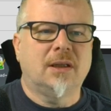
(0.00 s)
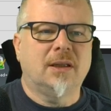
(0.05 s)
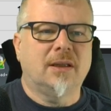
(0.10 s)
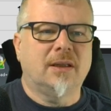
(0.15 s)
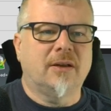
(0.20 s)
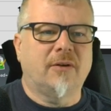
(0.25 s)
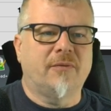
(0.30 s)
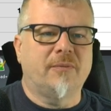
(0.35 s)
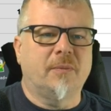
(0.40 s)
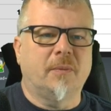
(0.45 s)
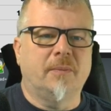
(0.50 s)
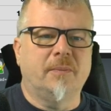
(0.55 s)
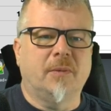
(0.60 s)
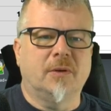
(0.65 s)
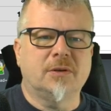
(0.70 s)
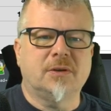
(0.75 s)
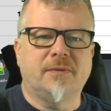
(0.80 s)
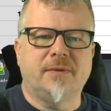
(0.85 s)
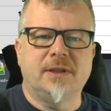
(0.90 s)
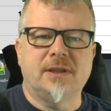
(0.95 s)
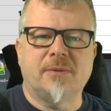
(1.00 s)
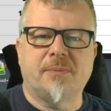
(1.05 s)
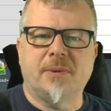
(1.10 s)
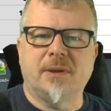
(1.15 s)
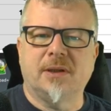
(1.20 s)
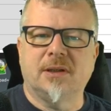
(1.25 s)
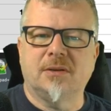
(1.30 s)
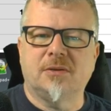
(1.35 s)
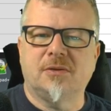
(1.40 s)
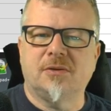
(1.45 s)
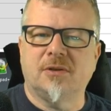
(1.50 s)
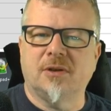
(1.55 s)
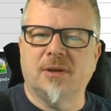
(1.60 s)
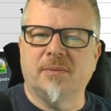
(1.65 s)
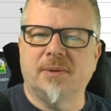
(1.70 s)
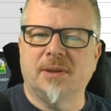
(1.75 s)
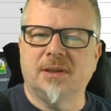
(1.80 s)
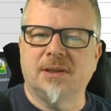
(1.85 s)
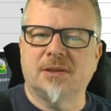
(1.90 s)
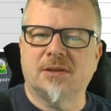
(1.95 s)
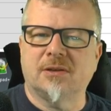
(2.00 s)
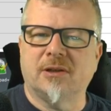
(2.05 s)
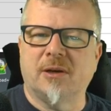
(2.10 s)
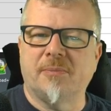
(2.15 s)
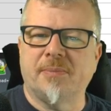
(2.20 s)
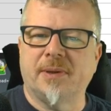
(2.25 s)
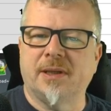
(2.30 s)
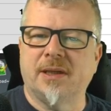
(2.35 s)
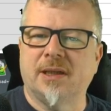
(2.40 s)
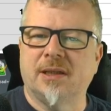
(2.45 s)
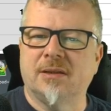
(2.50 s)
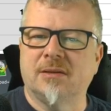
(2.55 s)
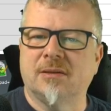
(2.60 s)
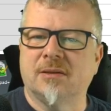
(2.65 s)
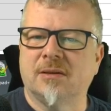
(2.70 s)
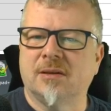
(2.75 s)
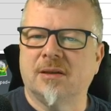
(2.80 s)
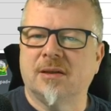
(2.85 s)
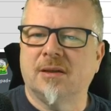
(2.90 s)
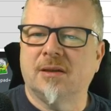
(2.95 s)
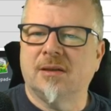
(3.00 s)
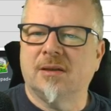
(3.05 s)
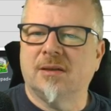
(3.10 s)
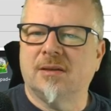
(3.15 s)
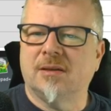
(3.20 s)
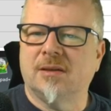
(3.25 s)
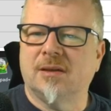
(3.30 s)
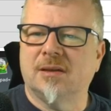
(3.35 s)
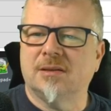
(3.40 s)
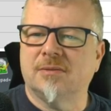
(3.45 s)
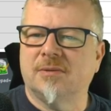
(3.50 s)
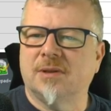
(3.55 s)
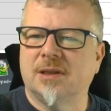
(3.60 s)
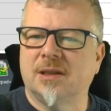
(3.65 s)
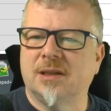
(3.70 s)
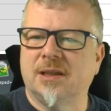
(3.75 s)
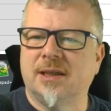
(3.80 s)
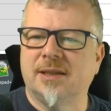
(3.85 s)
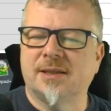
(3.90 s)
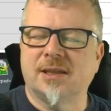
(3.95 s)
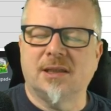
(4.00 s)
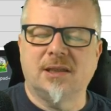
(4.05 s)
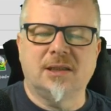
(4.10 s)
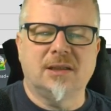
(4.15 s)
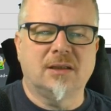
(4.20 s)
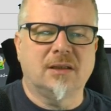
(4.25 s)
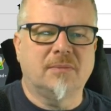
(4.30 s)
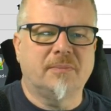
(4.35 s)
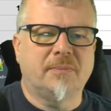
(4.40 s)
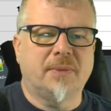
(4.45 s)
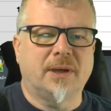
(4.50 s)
Now, most of these have been in Germany, so I've been in, there's one in Italy, but